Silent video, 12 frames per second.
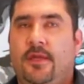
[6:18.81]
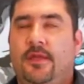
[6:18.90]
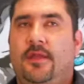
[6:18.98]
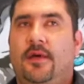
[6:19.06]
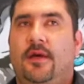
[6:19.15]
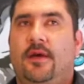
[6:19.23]

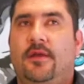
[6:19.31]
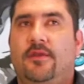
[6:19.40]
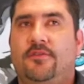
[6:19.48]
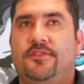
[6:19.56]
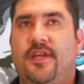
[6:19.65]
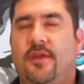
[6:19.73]
in the
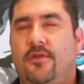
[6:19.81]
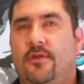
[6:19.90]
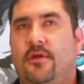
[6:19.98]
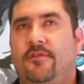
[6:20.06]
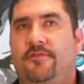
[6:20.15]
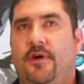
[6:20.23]

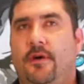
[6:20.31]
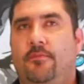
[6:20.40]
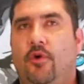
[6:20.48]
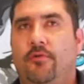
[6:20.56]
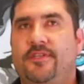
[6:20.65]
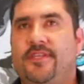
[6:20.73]
intersection of
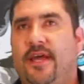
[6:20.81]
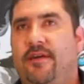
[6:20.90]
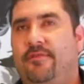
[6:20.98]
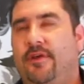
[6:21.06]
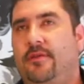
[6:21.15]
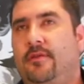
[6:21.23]
Morris
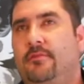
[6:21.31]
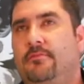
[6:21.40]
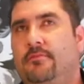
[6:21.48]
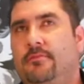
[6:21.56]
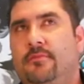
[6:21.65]
Ave and